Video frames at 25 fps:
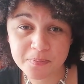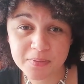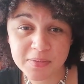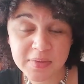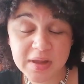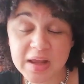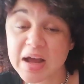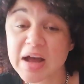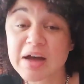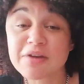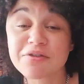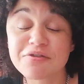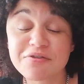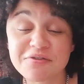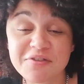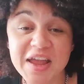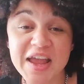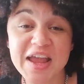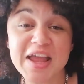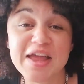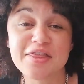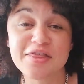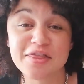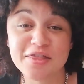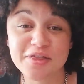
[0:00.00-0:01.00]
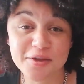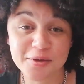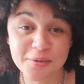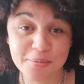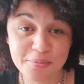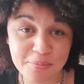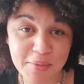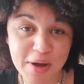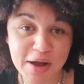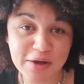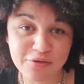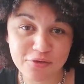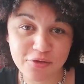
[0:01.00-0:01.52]
Have faith,
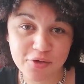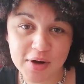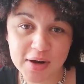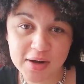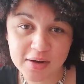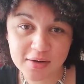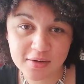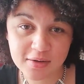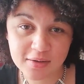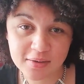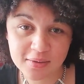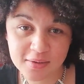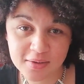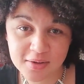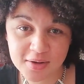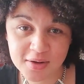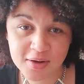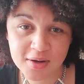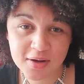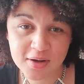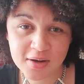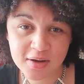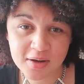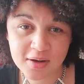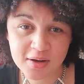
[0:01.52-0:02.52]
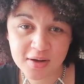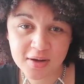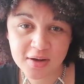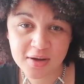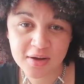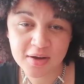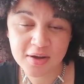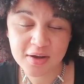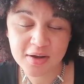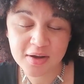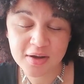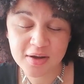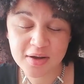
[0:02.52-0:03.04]
my friend.
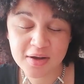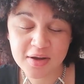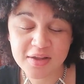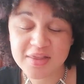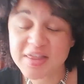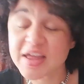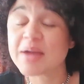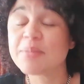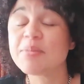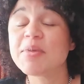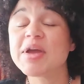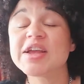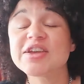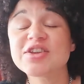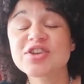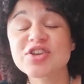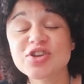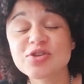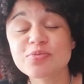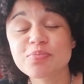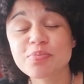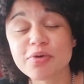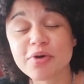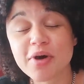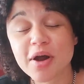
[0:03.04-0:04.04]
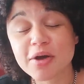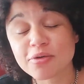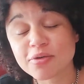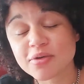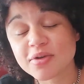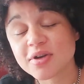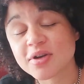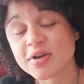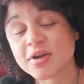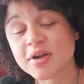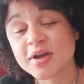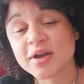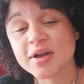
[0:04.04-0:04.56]
They may sprout
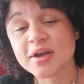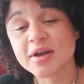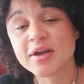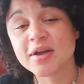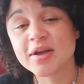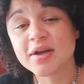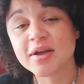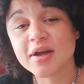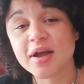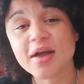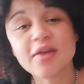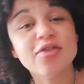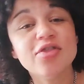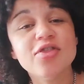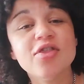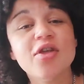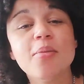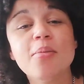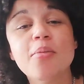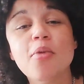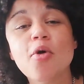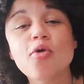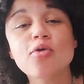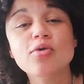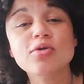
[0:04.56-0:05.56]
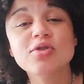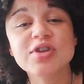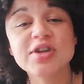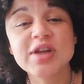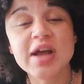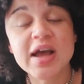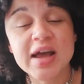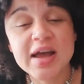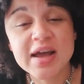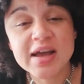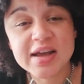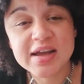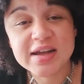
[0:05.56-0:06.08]
in the most
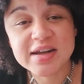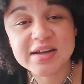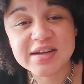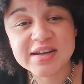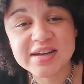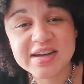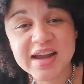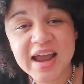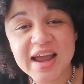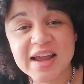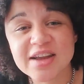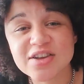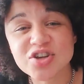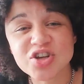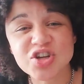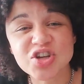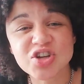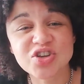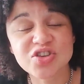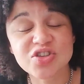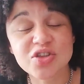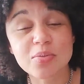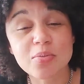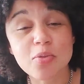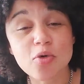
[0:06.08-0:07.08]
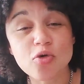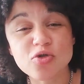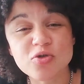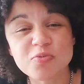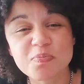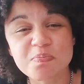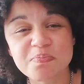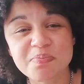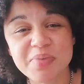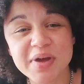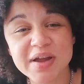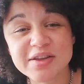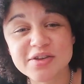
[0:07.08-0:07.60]
contentious, the
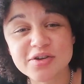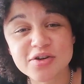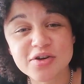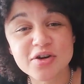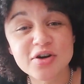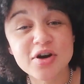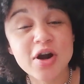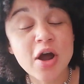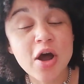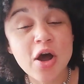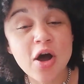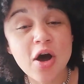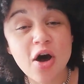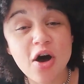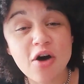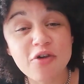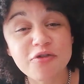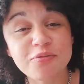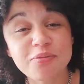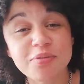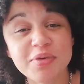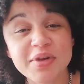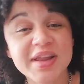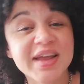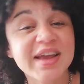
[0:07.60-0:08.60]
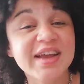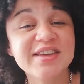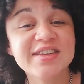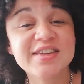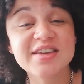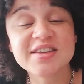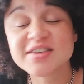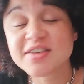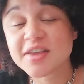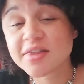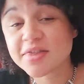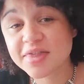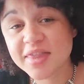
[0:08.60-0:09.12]
most bitter of
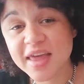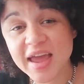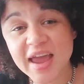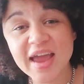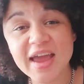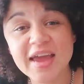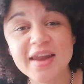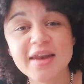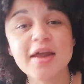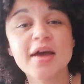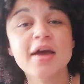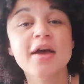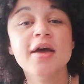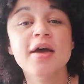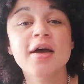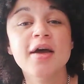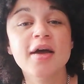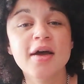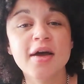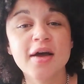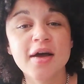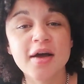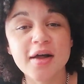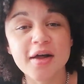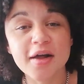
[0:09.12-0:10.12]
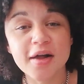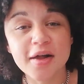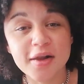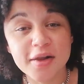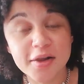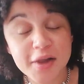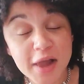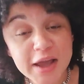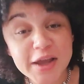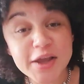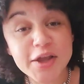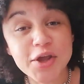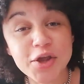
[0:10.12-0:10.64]
places, and then,
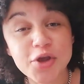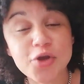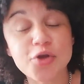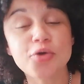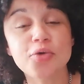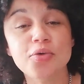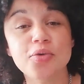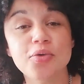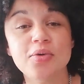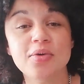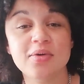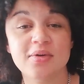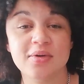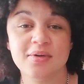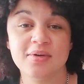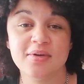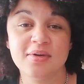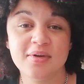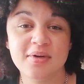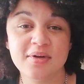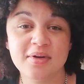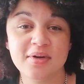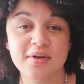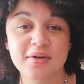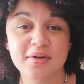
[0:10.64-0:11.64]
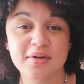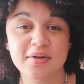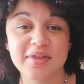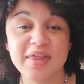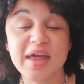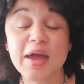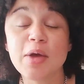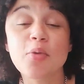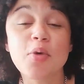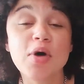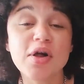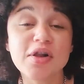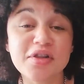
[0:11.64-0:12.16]
like you, they
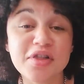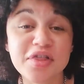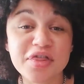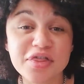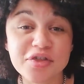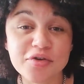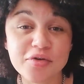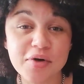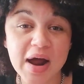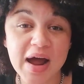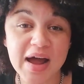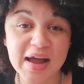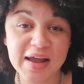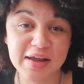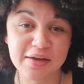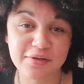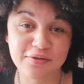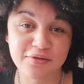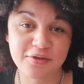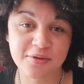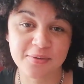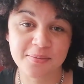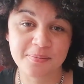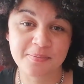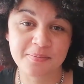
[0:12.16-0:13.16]
will thrive